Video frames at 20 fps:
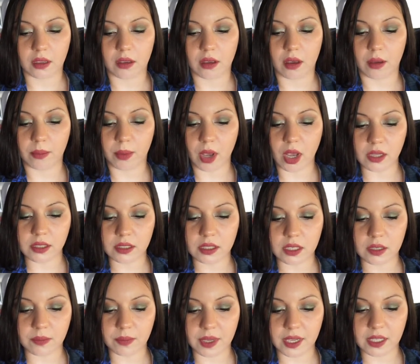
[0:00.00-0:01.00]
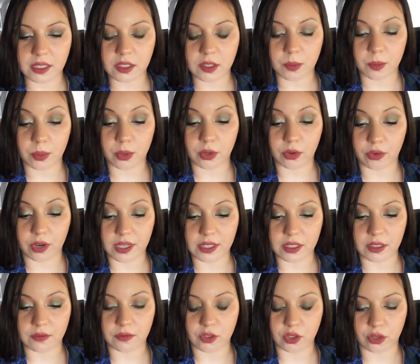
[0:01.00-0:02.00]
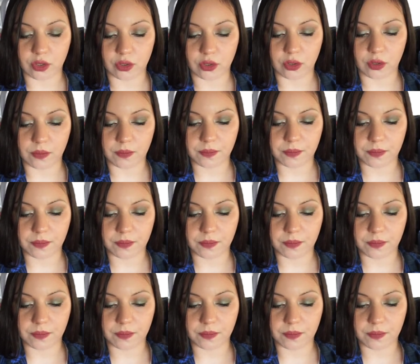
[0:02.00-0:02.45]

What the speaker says: a Boston-based progressive journal.